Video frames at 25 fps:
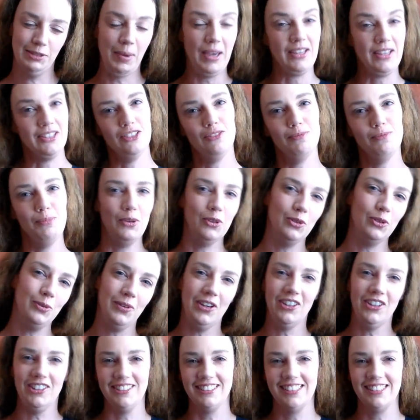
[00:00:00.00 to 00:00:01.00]
Best of both
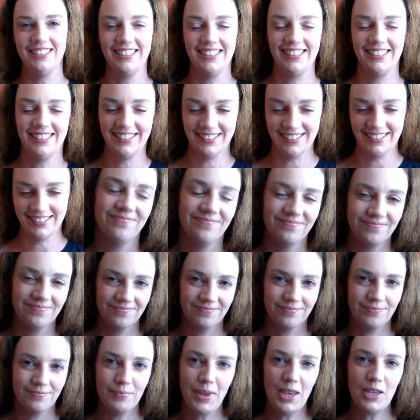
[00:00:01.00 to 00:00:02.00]
worlds.
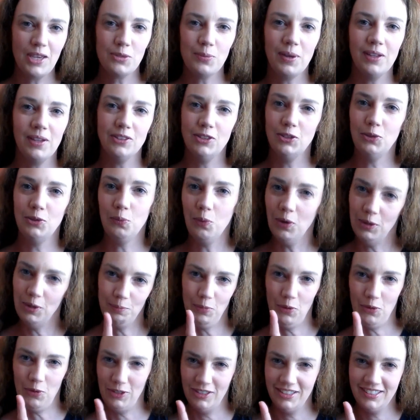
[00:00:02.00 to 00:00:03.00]
May as well do
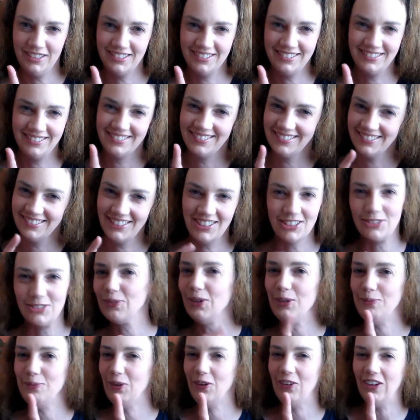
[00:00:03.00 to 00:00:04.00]
one more. Just
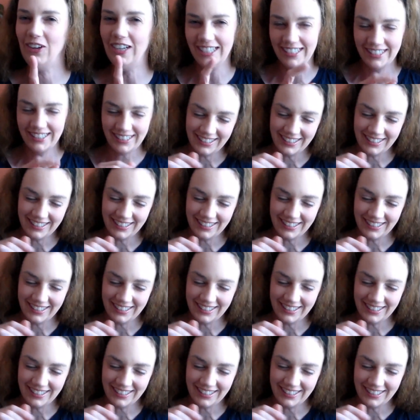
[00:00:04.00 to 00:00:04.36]
one more.